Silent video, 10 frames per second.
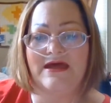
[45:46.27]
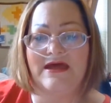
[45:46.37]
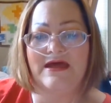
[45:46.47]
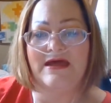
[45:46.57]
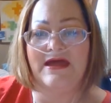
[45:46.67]

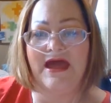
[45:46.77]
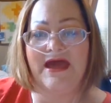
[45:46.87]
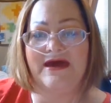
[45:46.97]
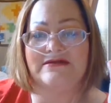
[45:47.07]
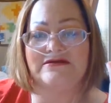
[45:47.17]
And
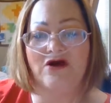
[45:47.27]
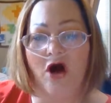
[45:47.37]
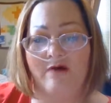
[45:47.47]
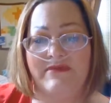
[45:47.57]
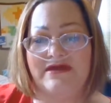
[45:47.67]

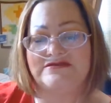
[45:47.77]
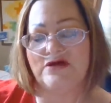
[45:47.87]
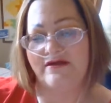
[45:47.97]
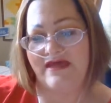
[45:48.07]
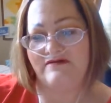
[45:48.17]
comment on that
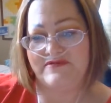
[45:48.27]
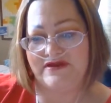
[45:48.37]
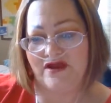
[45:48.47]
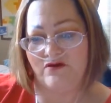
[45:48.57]
video.